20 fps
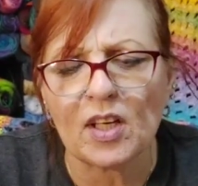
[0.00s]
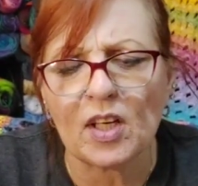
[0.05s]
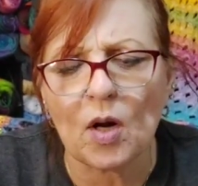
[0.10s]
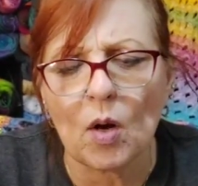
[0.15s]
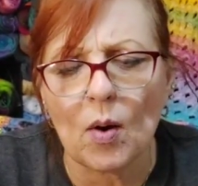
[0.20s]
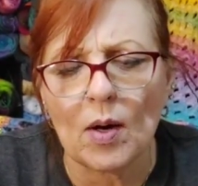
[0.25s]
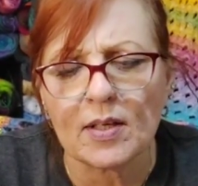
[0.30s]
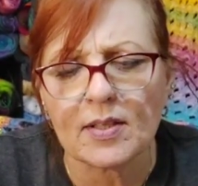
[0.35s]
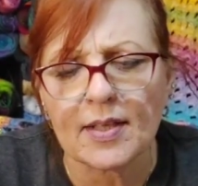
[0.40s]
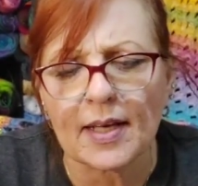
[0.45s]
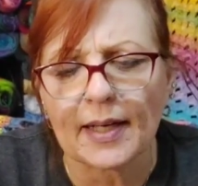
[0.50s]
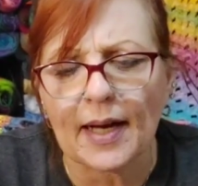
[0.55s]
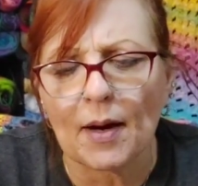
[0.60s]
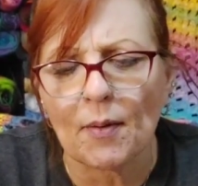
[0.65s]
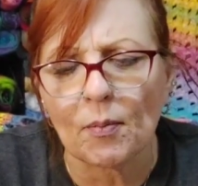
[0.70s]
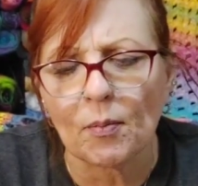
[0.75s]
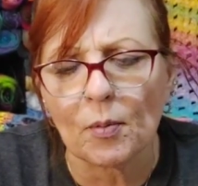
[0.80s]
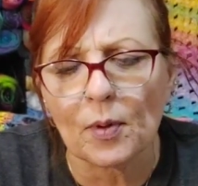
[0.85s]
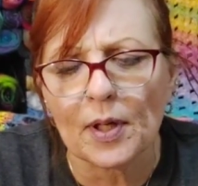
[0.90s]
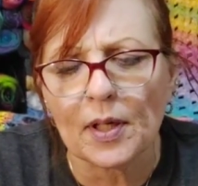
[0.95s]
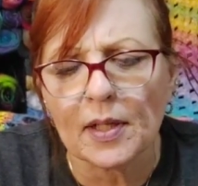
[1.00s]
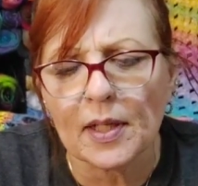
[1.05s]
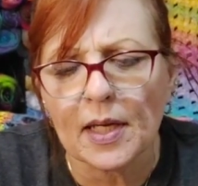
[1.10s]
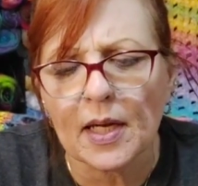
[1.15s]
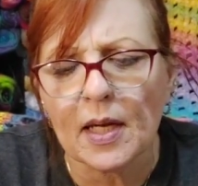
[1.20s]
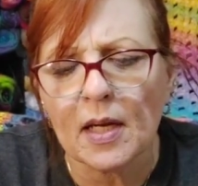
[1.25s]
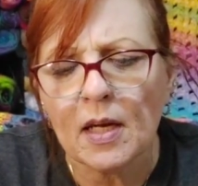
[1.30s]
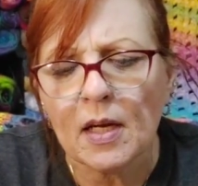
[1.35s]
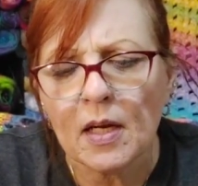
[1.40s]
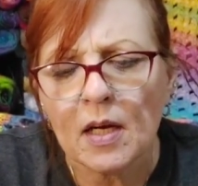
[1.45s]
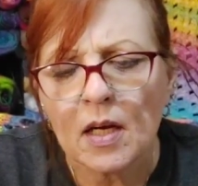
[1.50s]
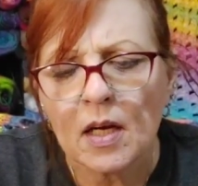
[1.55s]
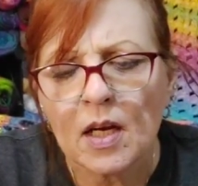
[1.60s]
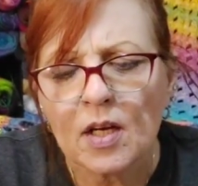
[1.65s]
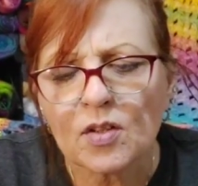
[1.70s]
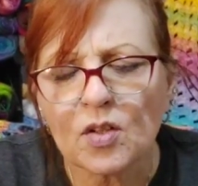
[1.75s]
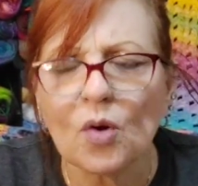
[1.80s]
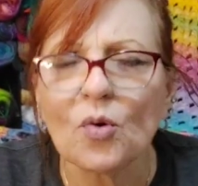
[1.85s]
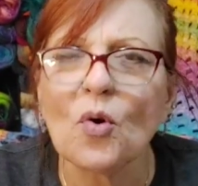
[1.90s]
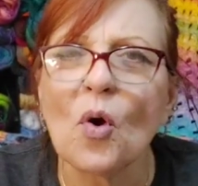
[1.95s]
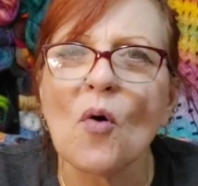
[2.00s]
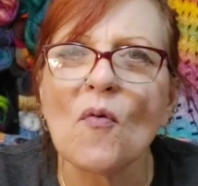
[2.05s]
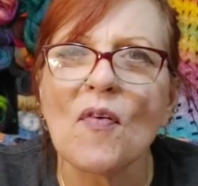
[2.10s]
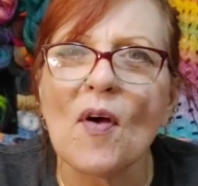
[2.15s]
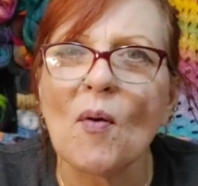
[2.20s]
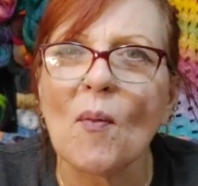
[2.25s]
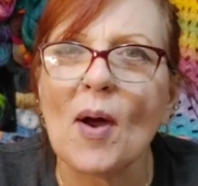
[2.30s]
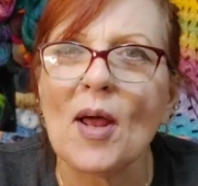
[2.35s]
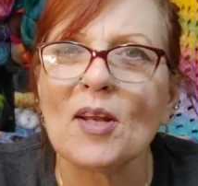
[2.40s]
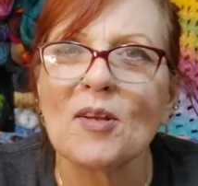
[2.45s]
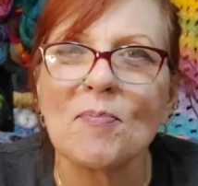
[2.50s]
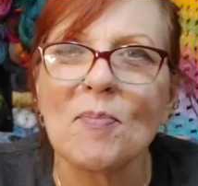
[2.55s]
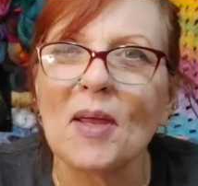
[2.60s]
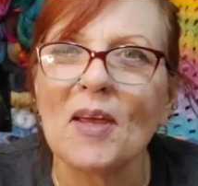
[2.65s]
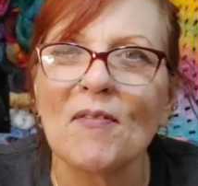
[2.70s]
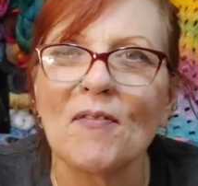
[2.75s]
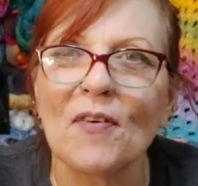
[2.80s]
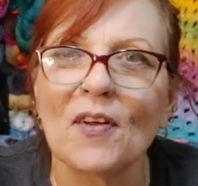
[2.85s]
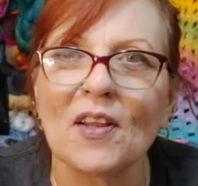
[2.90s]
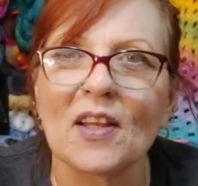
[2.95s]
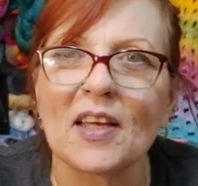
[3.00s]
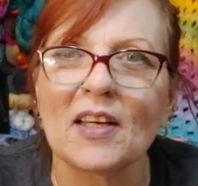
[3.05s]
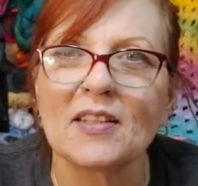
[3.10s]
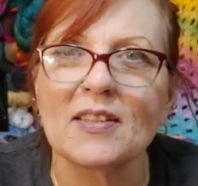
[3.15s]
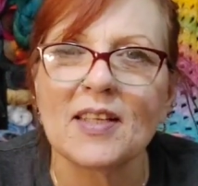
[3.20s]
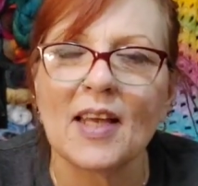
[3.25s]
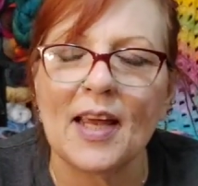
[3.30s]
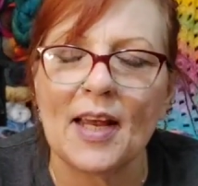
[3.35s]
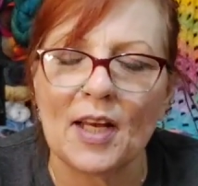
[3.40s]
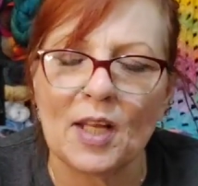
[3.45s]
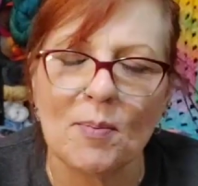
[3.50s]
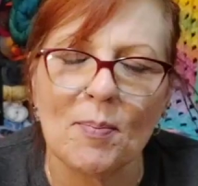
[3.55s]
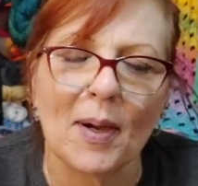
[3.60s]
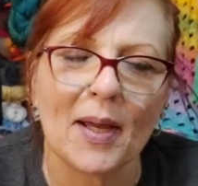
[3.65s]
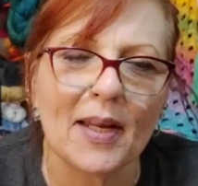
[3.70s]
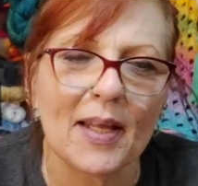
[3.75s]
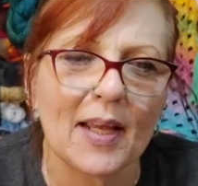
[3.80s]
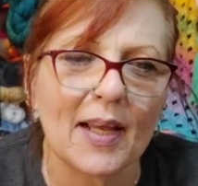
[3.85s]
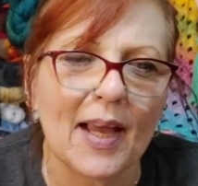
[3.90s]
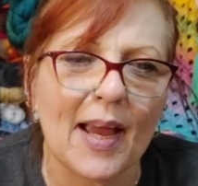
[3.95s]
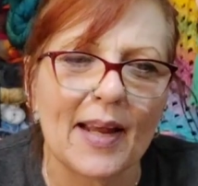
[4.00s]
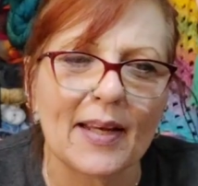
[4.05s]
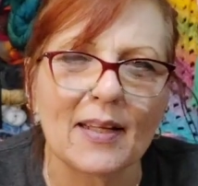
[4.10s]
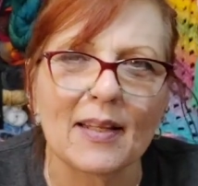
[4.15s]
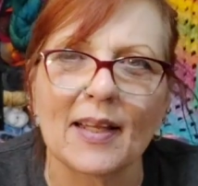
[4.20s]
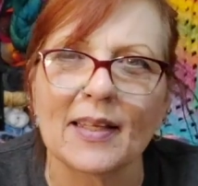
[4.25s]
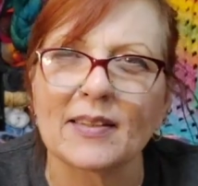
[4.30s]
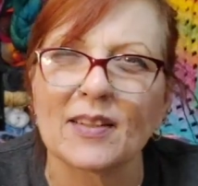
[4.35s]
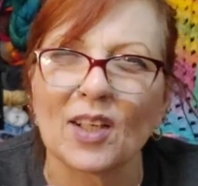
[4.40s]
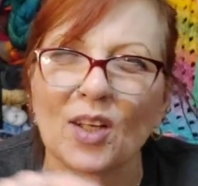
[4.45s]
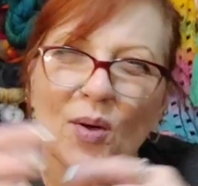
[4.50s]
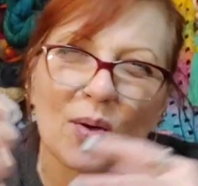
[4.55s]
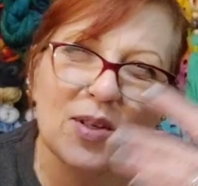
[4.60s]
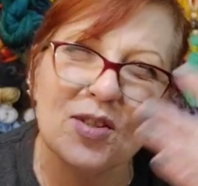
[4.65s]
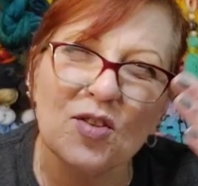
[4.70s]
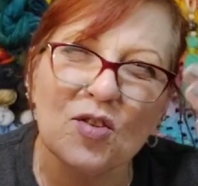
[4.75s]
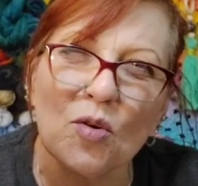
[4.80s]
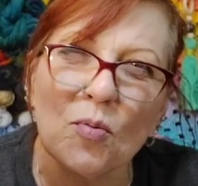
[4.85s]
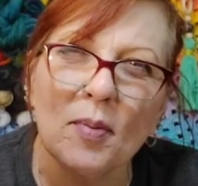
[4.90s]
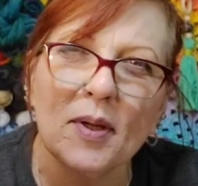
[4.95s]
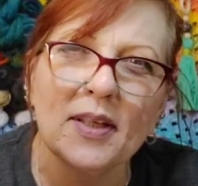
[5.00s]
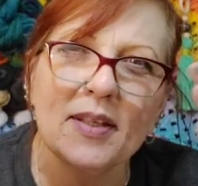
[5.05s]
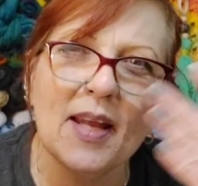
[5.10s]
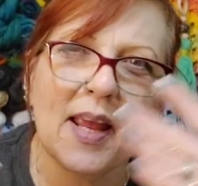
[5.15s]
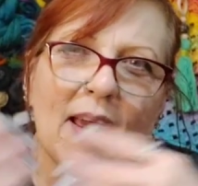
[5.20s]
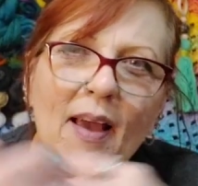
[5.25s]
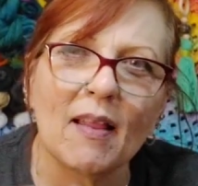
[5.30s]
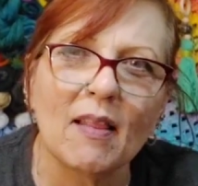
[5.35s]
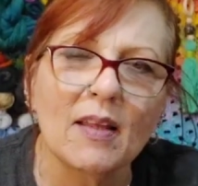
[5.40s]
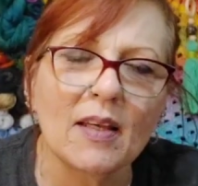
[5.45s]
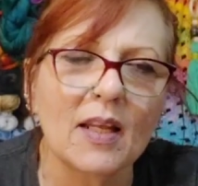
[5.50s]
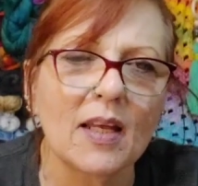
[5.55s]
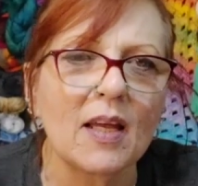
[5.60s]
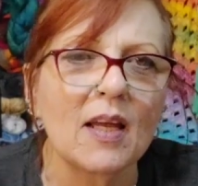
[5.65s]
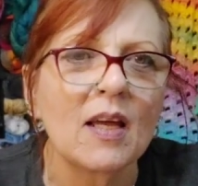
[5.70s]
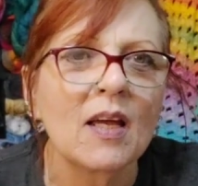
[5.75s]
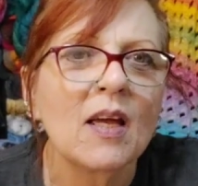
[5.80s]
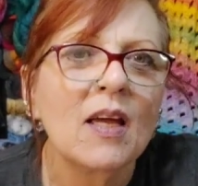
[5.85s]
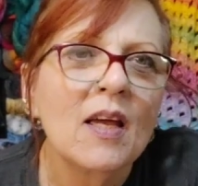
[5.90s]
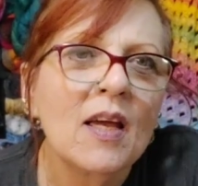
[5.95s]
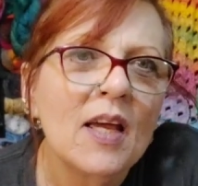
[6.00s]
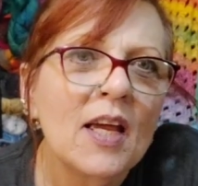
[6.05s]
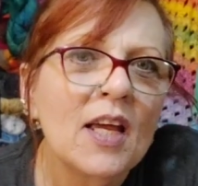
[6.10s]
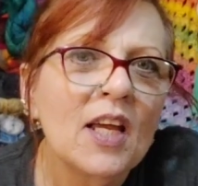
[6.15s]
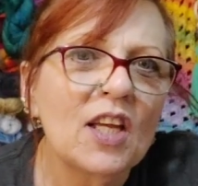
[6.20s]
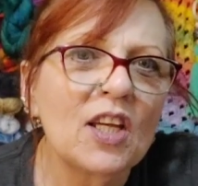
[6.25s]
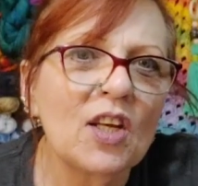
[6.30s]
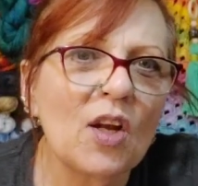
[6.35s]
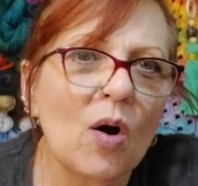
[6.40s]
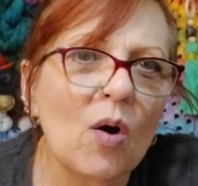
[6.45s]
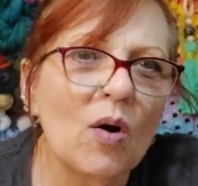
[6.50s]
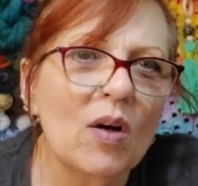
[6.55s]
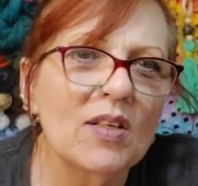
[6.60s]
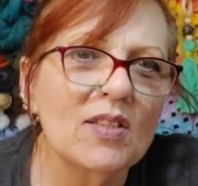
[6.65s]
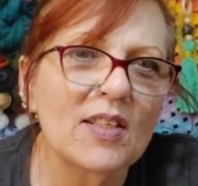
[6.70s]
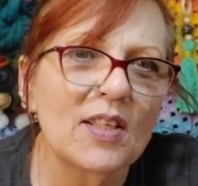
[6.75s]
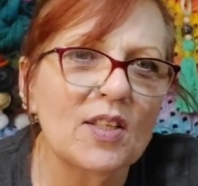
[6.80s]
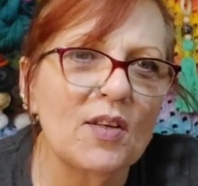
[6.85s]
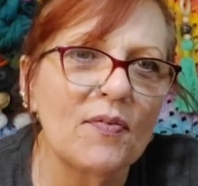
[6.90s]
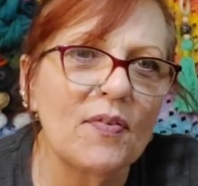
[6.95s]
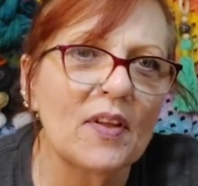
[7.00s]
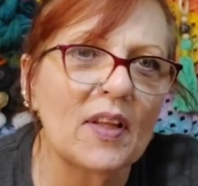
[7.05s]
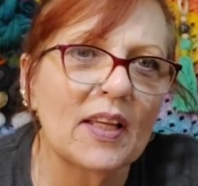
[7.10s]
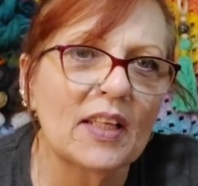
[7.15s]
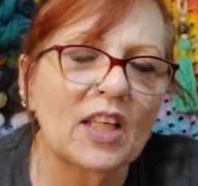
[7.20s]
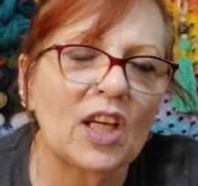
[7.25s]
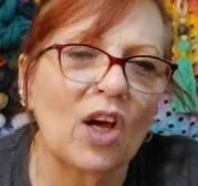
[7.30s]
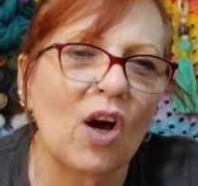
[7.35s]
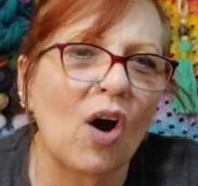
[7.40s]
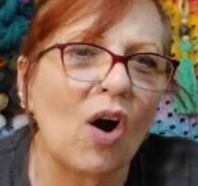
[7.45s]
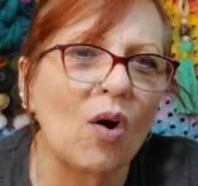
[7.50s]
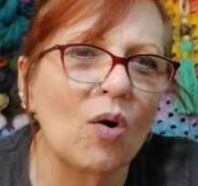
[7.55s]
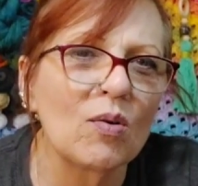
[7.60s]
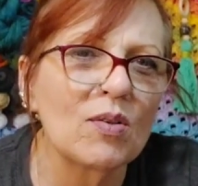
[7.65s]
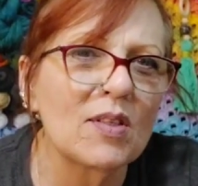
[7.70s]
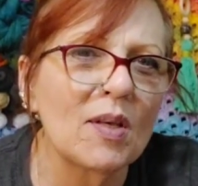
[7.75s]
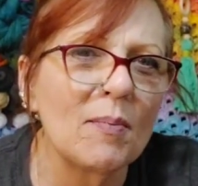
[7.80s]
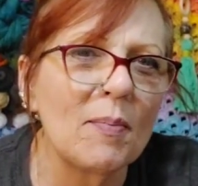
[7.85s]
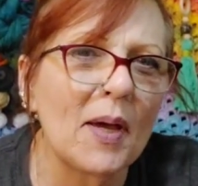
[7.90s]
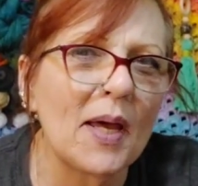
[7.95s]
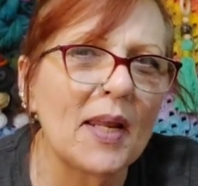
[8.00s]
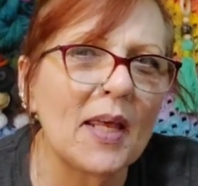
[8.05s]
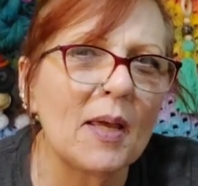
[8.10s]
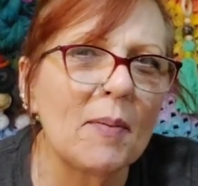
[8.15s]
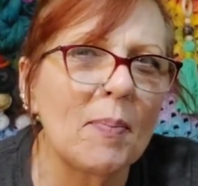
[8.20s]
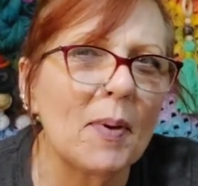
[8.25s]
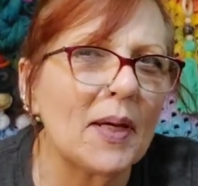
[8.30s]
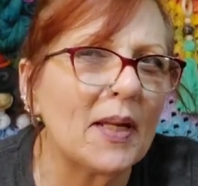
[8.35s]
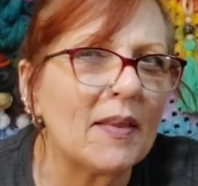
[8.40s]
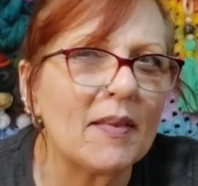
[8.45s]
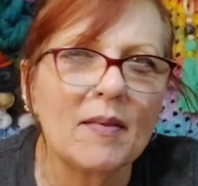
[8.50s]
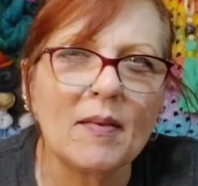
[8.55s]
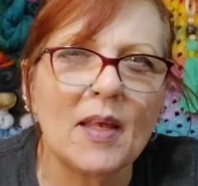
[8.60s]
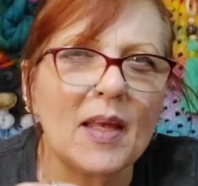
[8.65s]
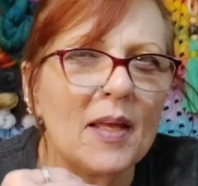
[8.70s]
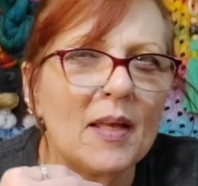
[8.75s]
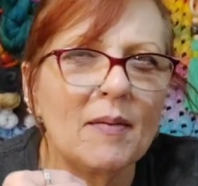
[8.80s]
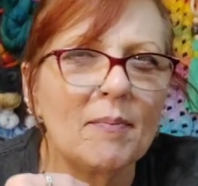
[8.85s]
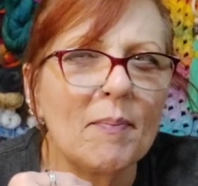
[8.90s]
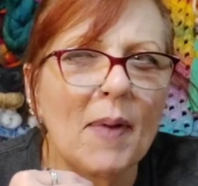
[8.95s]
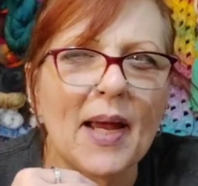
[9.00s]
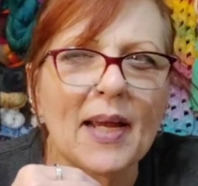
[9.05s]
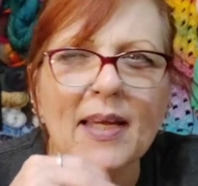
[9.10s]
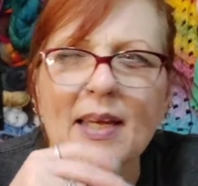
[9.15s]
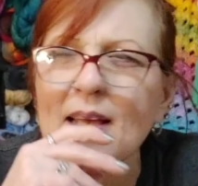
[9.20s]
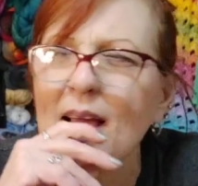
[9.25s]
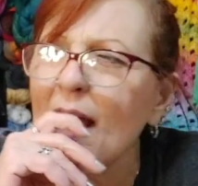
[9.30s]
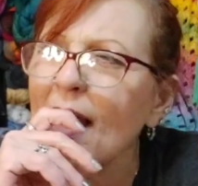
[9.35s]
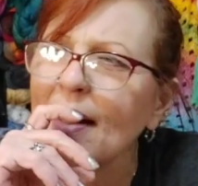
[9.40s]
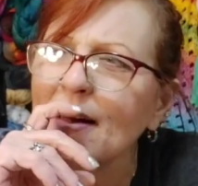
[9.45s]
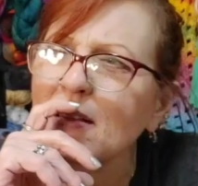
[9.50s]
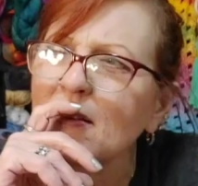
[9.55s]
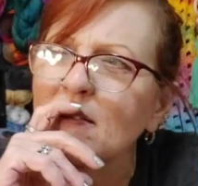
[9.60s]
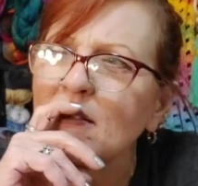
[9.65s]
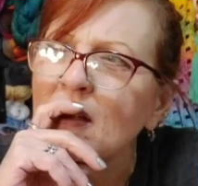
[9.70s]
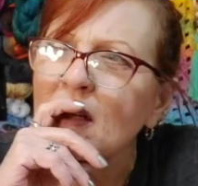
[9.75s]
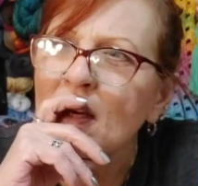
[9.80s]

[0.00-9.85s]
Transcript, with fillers: You know, it's like I really don't know if I wanted to be affiliate to anybody, kind of like the crystal mentality, you know, because then you feel like you owe somebody. But in, in my, I,